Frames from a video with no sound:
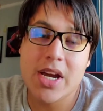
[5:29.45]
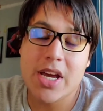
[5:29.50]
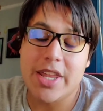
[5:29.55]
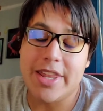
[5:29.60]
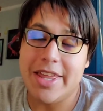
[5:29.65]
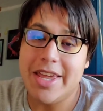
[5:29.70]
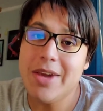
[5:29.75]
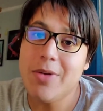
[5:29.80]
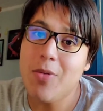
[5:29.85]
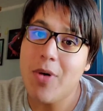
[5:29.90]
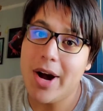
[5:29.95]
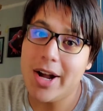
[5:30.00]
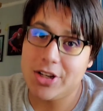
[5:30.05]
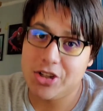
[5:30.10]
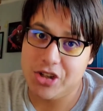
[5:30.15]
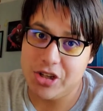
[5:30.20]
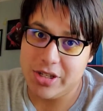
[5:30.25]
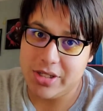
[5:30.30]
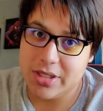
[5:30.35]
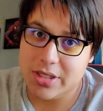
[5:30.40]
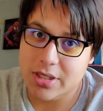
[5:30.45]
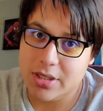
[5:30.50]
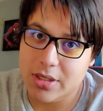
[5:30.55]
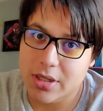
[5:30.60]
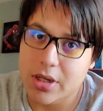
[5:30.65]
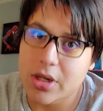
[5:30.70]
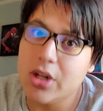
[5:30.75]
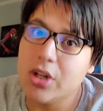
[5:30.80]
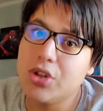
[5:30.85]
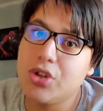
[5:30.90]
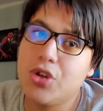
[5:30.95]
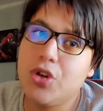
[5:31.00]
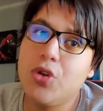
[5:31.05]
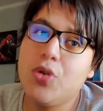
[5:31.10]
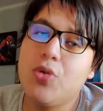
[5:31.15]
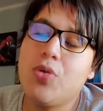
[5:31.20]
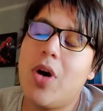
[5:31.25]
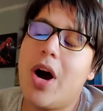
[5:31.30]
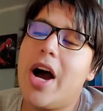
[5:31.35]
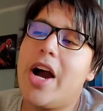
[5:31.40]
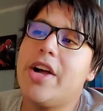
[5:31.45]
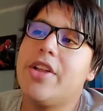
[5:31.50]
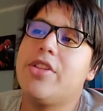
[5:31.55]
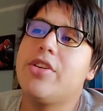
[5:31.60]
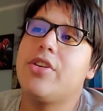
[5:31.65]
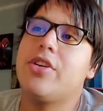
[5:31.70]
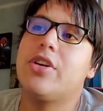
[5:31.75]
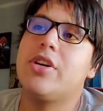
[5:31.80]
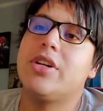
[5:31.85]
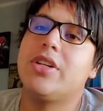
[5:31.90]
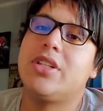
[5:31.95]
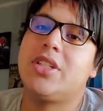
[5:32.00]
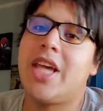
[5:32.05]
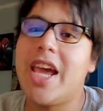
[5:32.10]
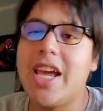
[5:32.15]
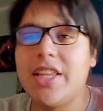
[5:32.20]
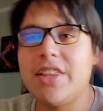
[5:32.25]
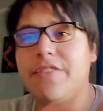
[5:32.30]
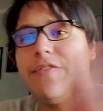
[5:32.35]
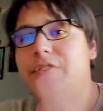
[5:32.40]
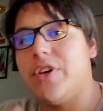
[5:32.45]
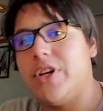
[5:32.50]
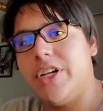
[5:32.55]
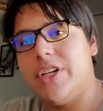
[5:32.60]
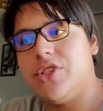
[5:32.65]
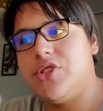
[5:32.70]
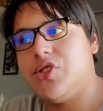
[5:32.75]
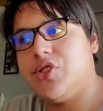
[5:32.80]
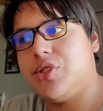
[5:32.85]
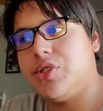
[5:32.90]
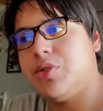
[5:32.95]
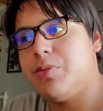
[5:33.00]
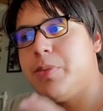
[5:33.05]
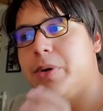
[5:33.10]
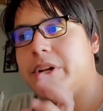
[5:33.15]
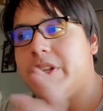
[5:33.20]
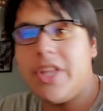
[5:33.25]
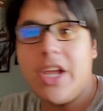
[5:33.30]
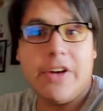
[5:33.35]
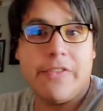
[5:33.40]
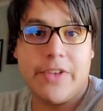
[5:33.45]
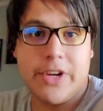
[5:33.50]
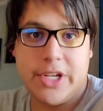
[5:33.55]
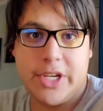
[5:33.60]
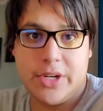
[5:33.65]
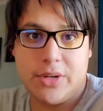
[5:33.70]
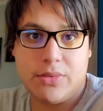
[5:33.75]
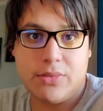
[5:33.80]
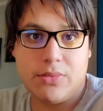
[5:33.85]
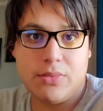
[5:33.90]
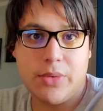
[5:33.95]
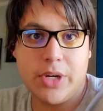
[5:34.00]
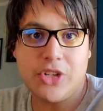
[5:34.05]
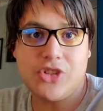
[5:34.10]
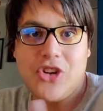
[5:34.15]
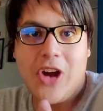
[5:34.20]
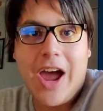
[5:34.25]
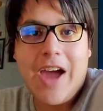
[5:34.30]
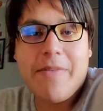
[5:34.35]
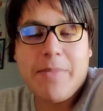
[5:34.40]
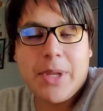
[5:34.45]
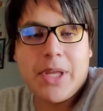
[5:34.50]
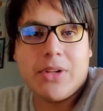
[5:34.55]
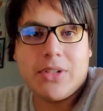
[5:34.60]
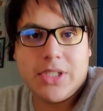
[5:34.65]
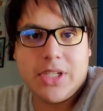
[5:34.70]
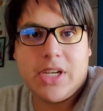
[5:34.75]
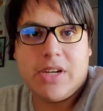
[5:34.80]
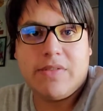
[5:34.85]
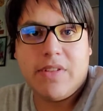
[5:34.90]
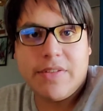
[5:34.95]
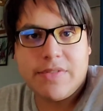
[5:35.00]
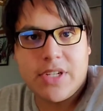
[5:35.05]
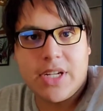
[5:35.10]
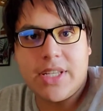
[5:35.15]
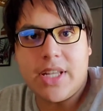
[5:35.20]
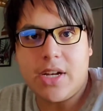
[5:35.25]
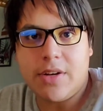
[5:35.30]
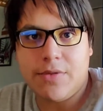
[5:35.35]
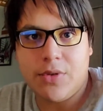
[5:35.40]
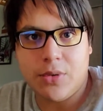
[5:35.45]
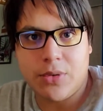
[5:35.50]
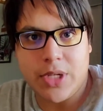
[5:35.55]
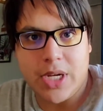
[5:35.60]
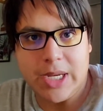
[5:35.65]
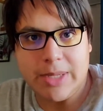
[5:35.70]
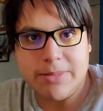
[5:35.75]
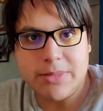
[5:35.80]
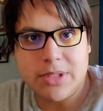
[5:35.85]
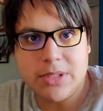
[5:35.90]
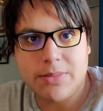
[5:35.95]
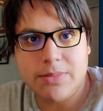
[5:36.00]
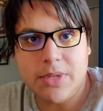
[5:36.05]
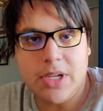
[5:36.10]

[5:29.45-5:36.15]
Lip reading: They watch it to either take the footage to put in their video, which I'm guilty of. I've done that a few times.